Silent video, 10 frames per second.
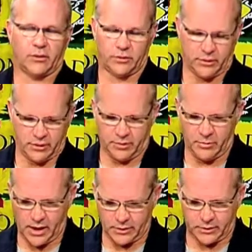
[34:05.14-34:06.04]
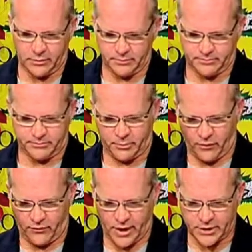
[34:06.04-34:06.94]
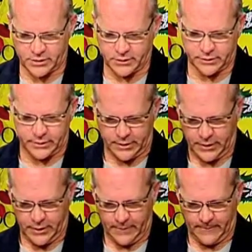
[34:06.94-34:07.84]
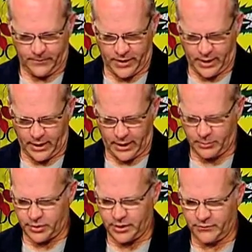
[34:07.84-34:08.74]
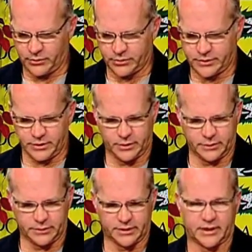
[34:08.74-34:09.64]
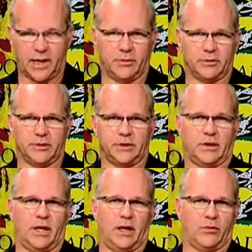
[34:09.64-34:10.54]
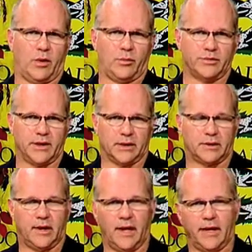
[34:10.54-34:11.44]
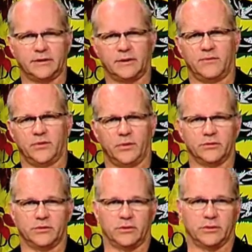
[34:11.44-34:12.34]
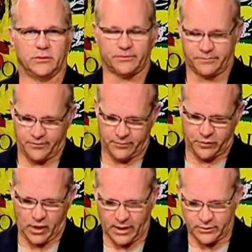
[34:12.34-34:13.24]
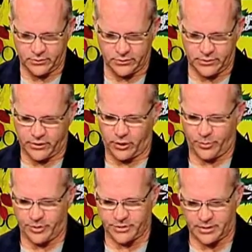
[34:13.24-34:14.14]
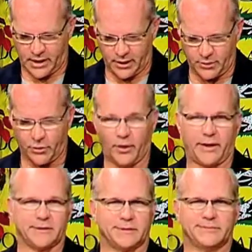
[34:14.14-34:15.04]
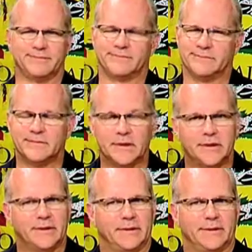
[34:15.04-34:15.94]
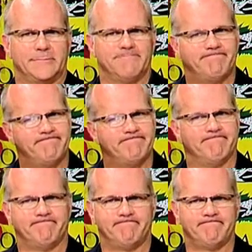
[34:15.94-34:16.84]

or the, the medical professionals, and I believe you're still disabled and you can't represent clients, even though your doctors and therapists say otherwise. Hmm.